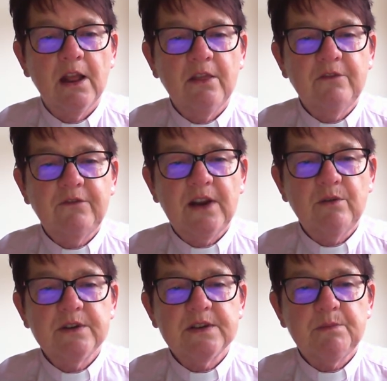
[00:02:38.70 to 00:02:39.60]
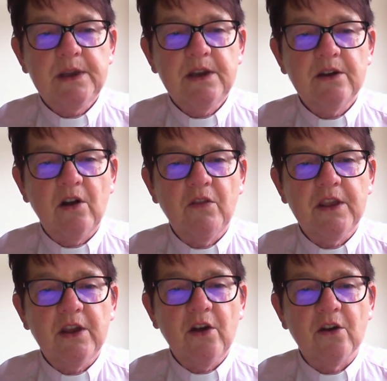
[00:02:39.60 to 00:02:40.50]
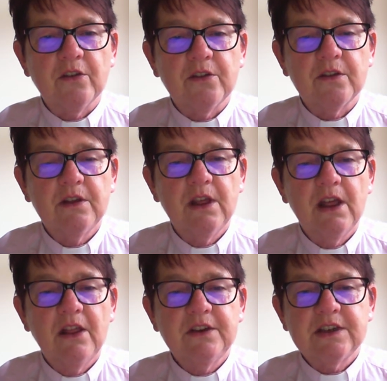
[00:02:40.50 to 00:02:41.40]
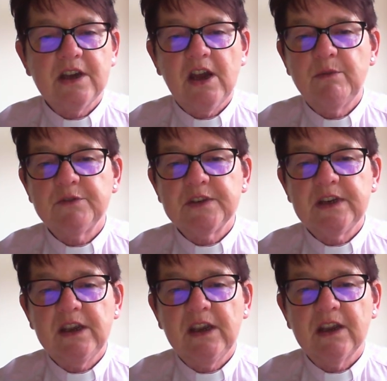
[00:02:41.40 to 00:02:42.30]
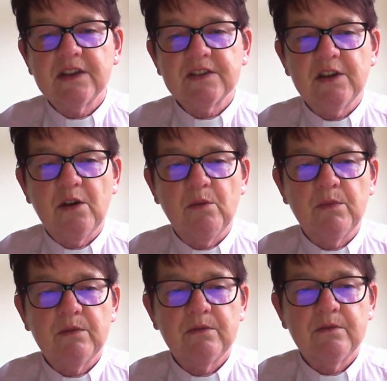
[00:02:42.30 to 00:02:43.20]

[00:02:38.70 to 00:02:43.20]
The flowers appear on the earth, the time of singing has come.